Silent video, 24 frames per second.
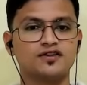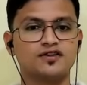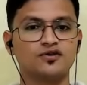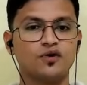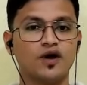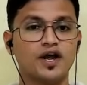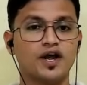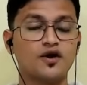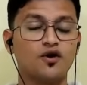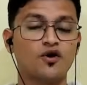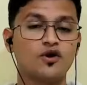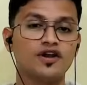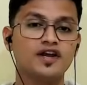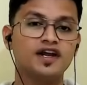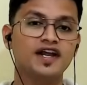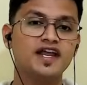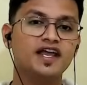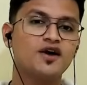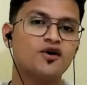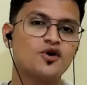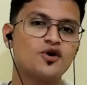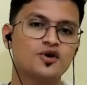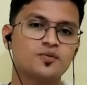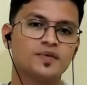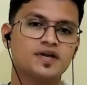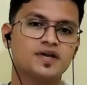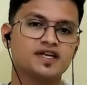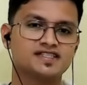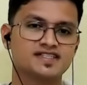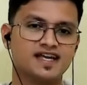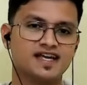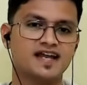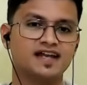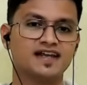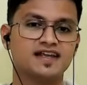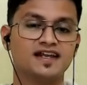So I already have on my
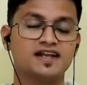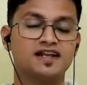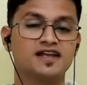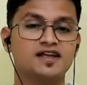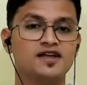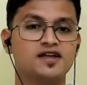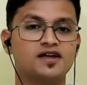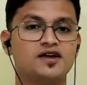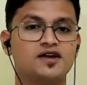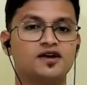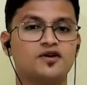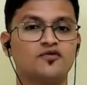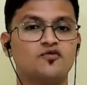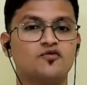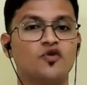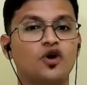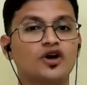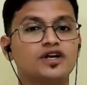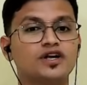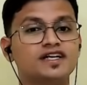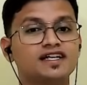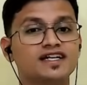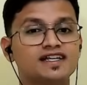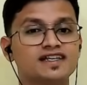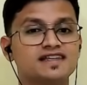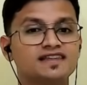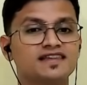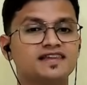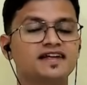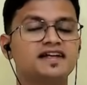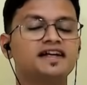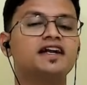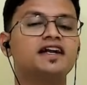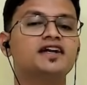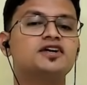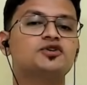channel what it is
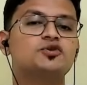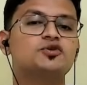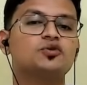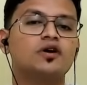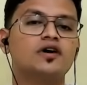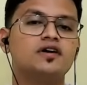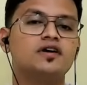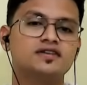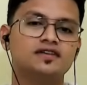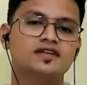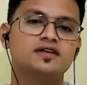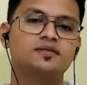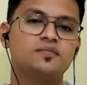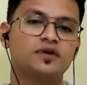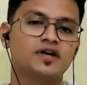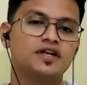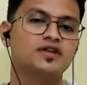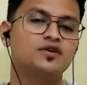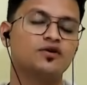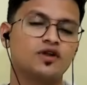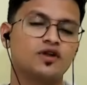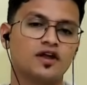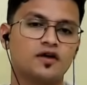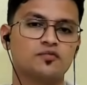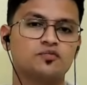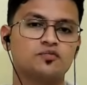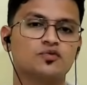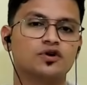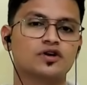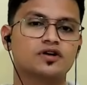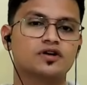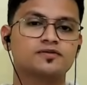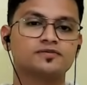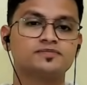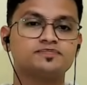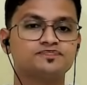needed to earn the money on
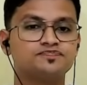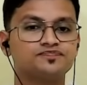Upwork.